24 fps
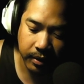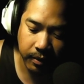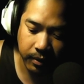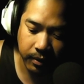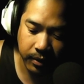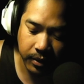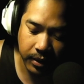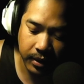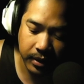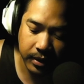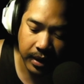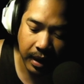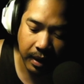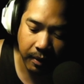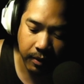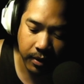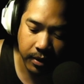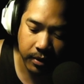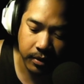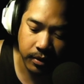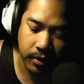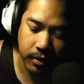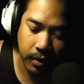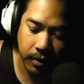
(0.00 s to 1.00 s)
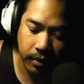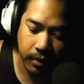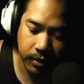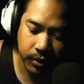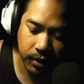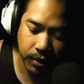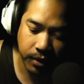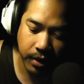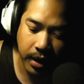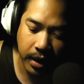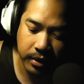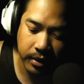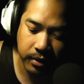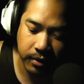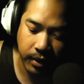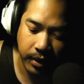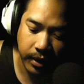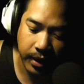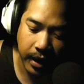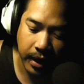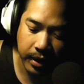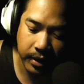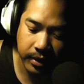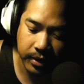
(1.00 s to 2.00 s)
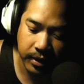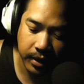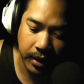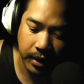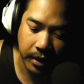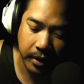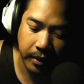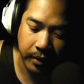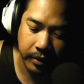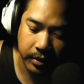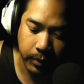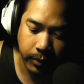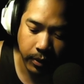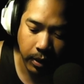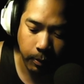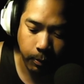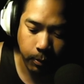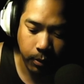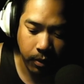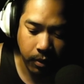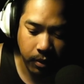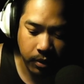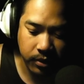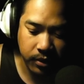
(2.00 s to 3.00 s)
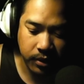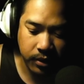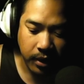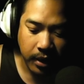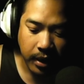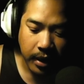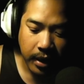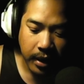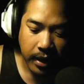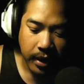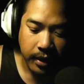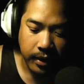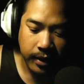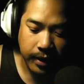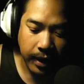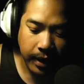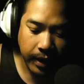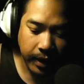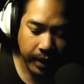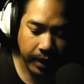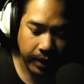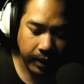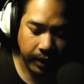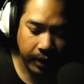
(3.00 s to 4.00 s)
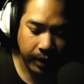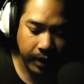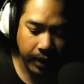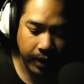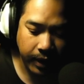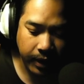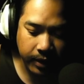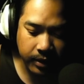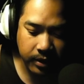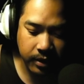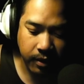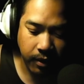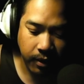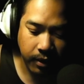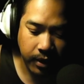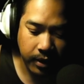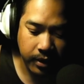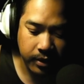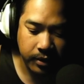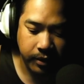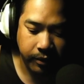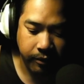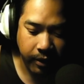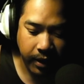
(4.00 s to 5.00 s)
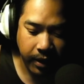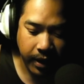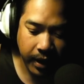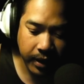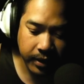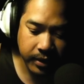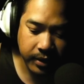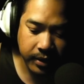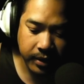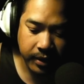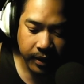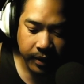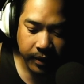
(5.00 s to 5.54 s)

He's like one of those old geriatric guys sitting in his front porch, yelling at the kids, going on his grass.